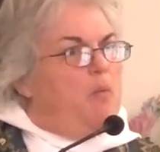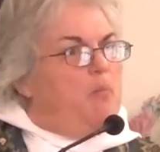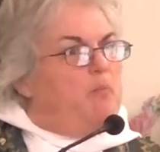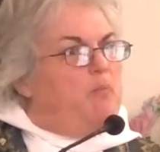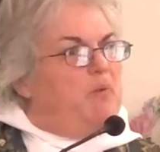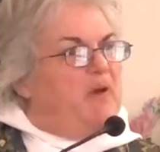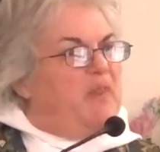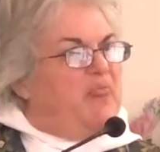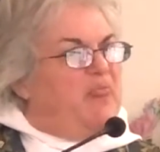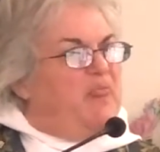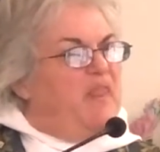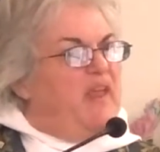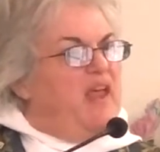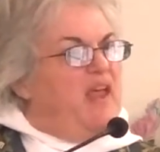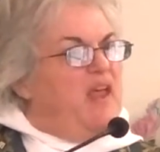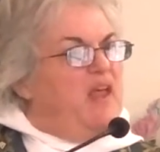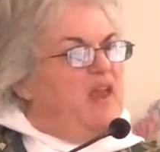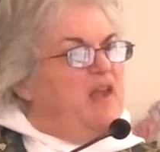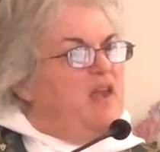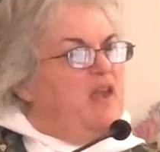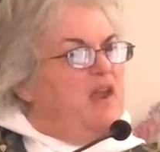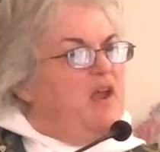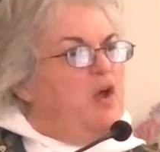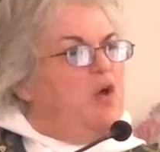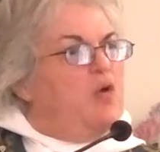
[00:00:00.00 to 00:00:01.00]
but
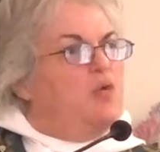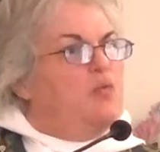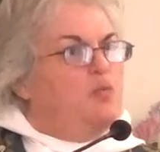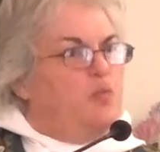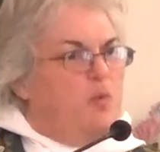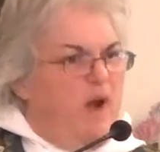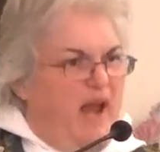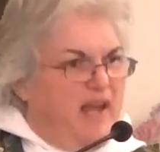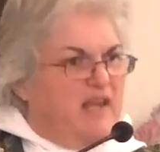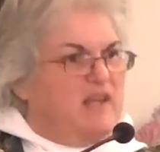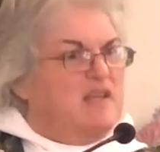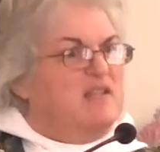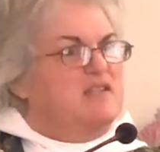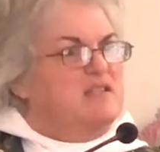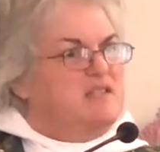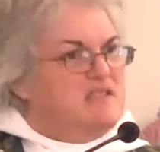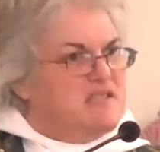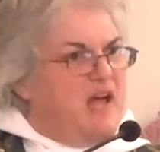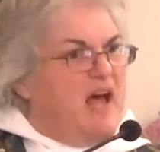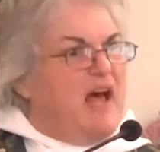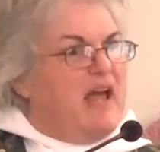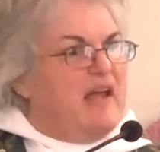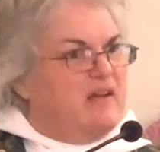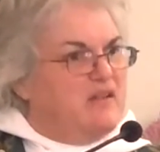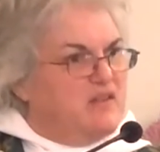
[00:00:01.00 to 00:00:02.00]
then
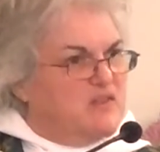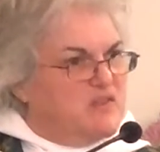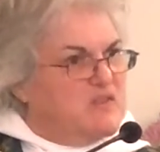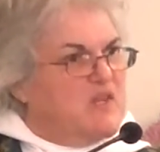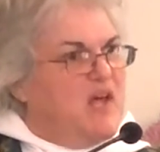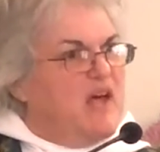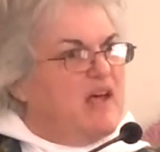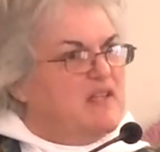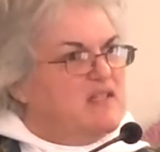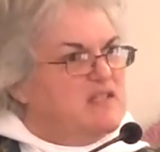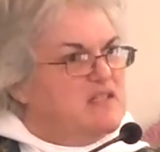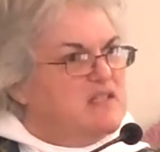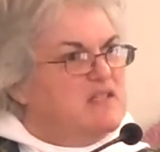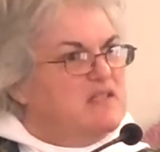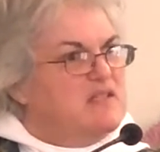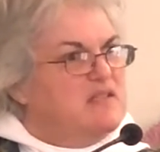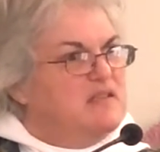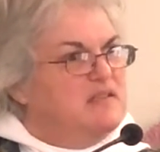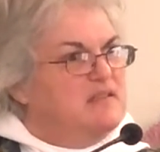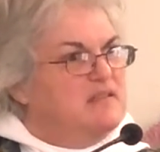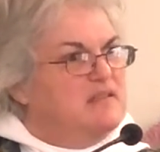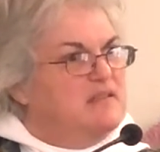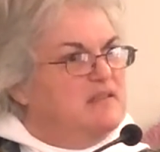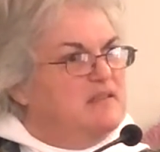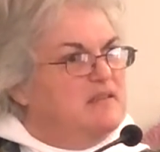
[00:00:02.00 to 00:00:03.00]
reconciles us
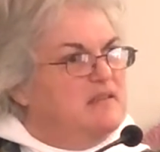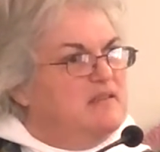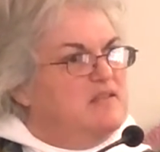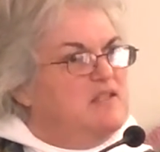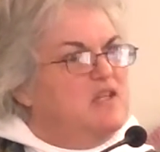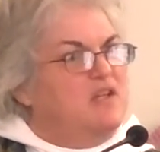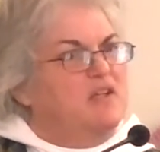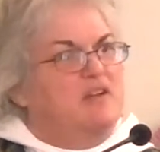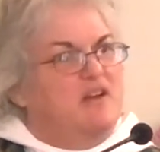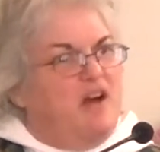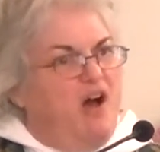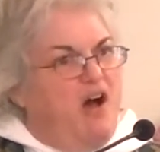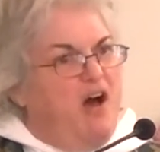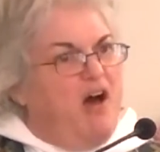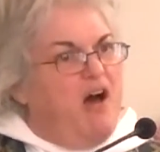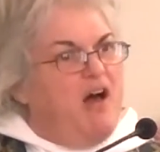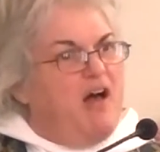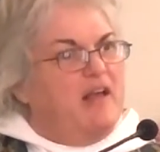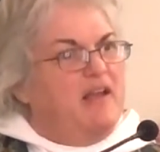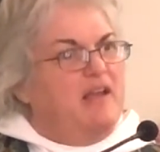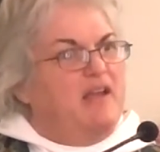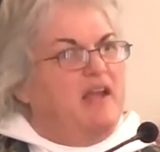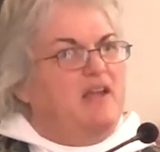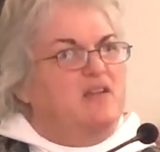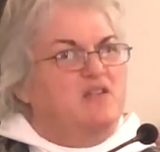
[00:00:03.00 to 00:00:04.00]
to
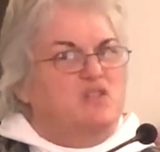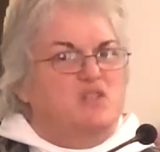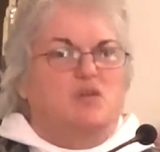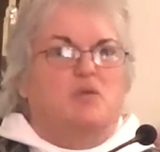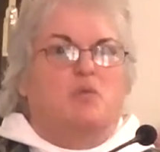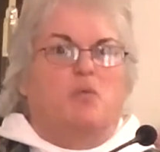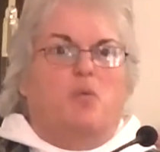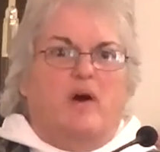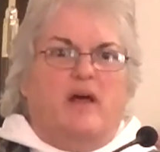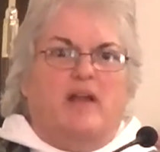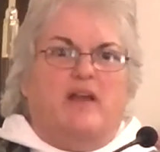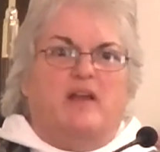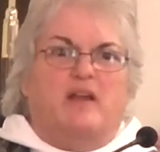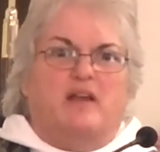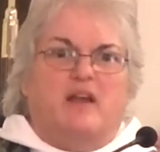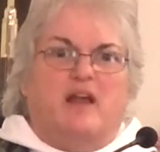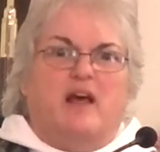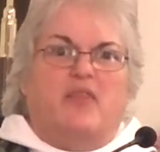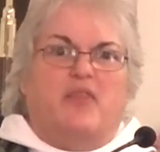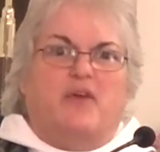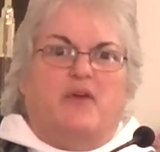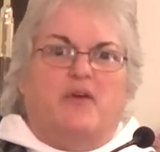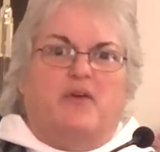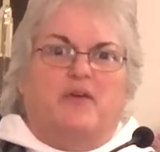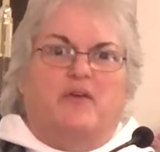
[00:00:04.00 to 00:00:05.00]
God and to one
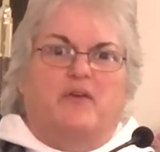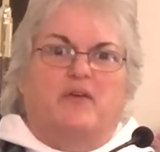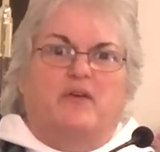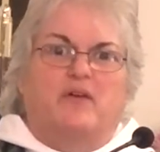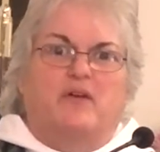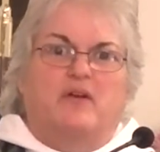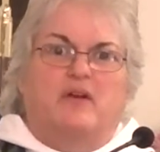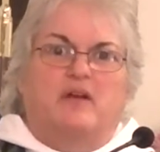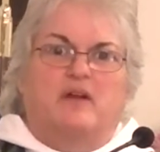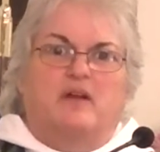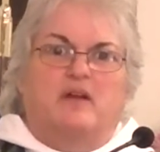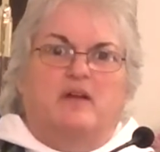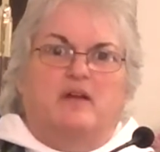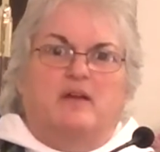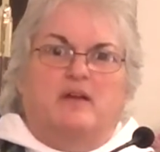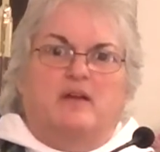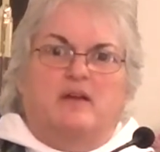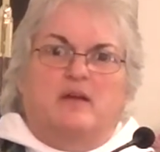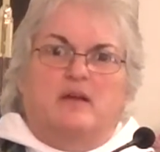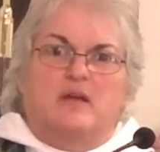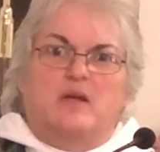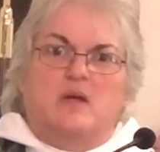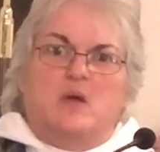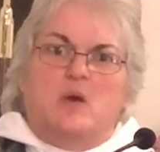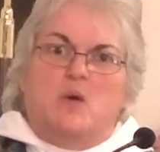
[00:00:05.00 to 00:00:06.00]
another.
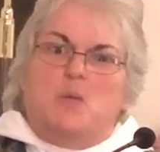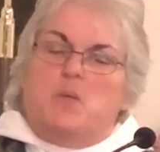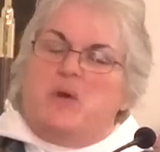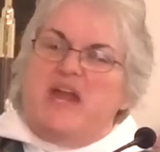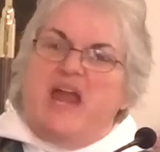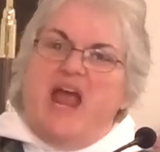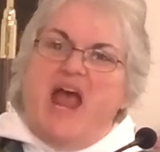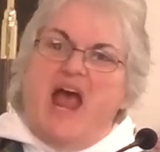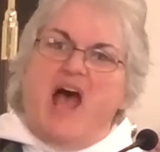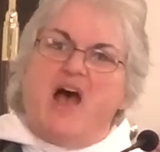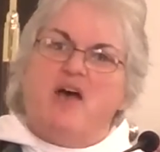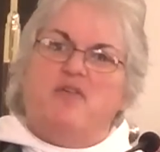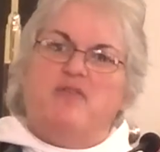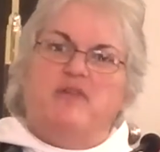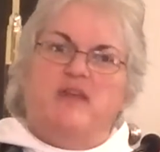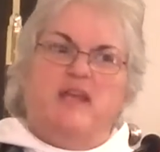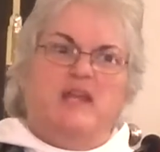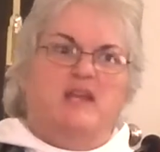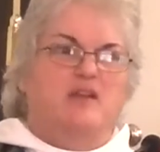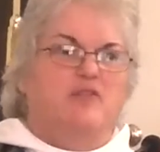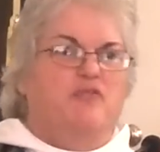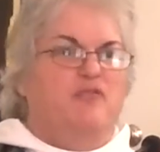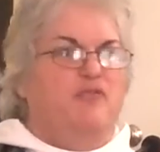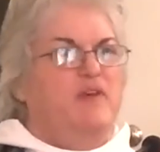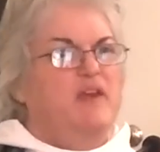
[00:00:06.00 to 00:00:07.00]
We have
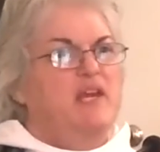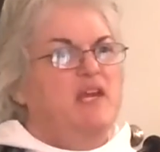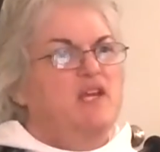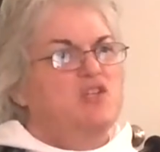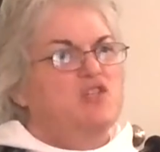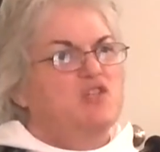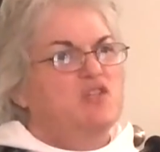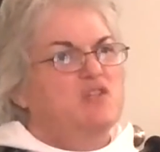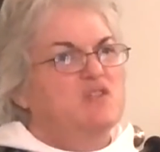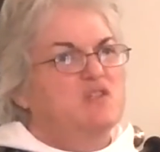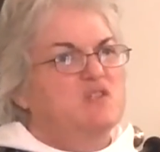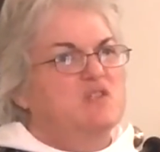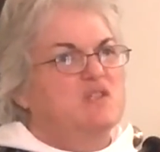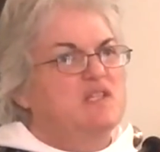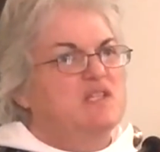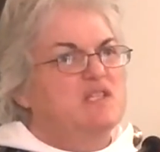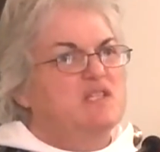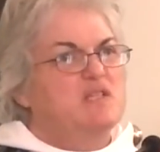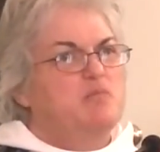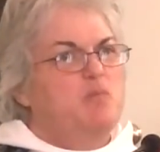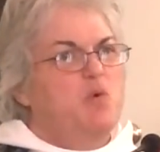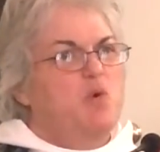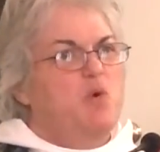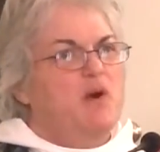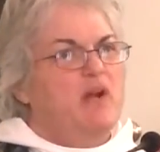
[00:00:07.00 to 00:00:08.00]
in Ephesians
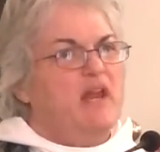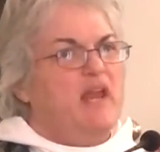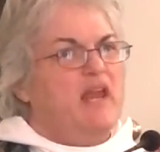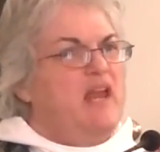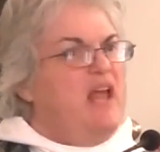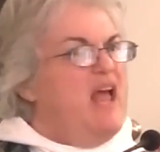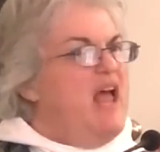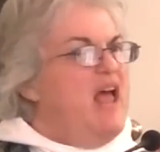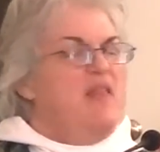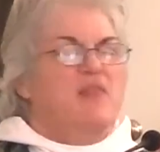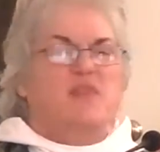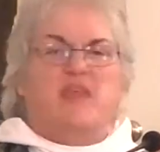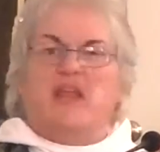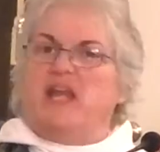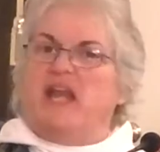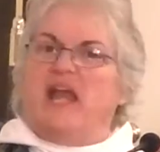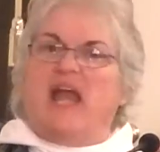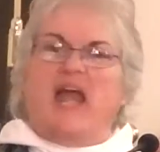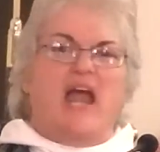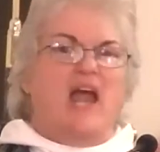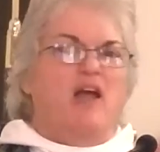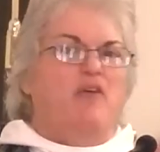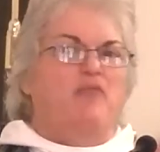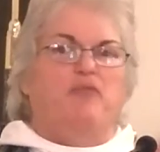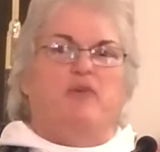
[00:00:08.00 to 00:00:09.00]
this morning that
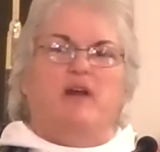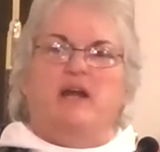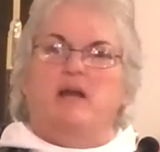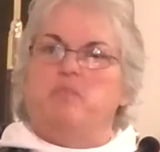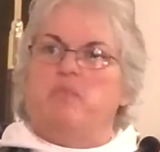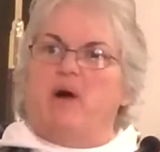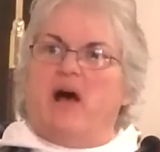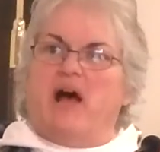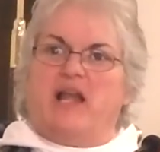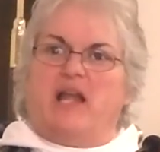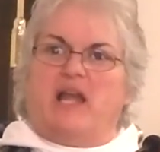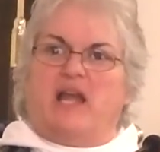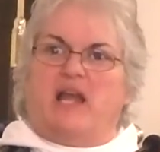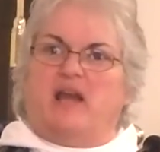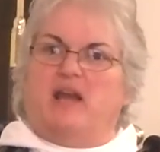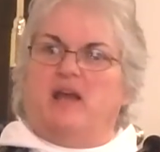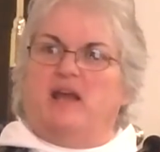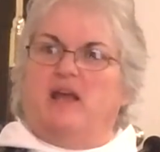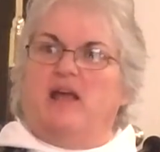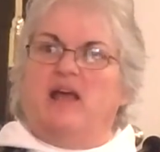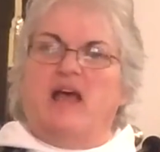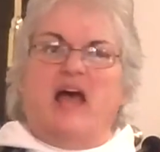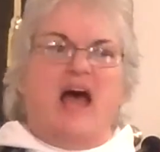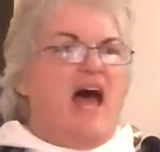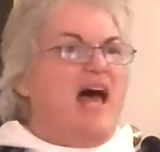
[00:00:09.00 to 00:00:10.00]
everybody
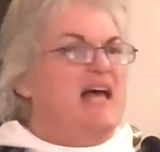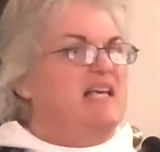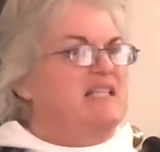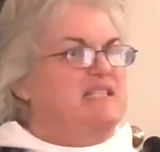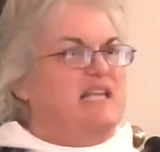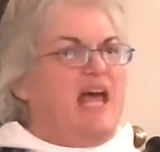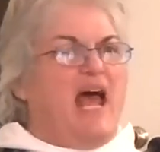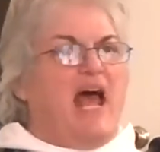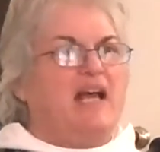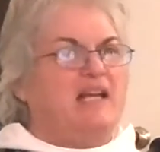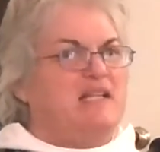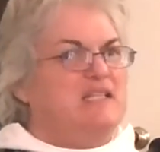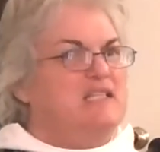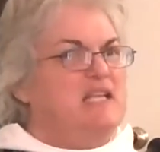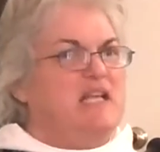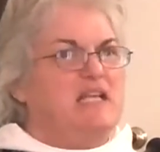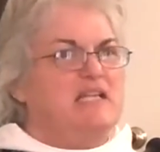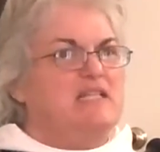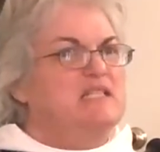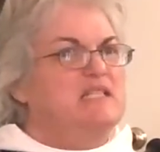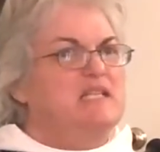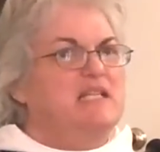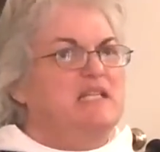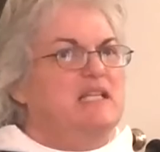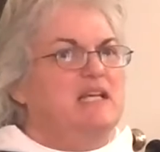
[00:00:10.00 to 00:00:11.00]
has
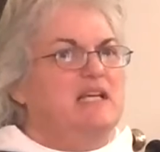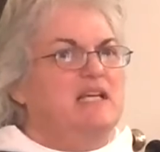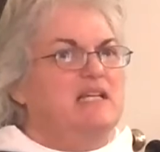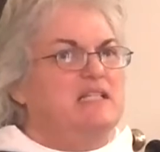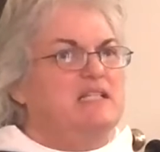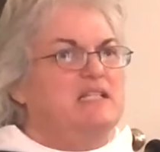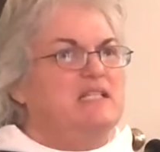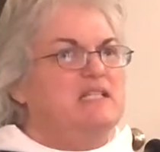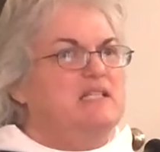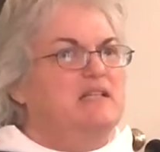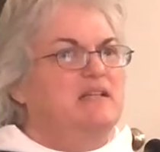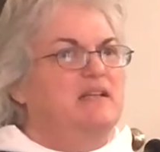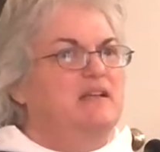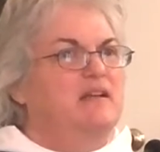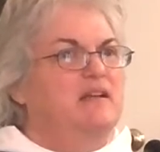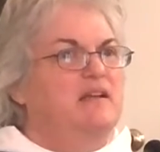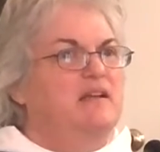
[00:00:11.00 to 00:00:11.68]
access to this.